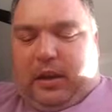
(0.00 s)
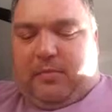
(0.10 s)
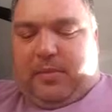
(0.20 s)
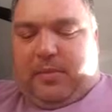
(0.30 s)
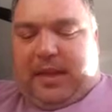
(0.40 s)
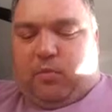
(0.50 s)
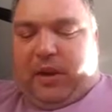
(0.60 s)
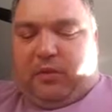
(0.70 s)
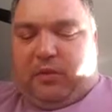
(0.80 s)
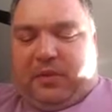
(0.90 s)
He's a
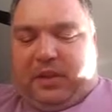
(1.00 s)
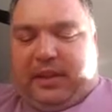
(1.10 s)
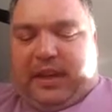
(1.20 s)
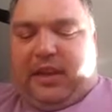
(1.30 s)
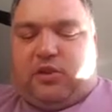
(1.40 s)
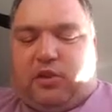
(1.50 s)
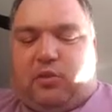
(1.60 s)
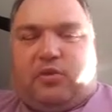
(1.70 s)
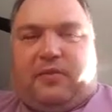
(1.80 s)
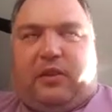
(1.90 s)
winner of the King
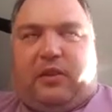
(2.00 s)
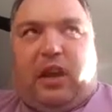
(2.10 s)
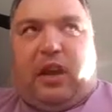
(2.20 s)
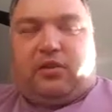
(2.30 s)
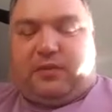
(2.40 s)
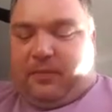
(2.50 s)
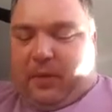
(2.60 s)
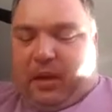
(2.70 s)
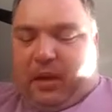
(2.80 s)
George for the last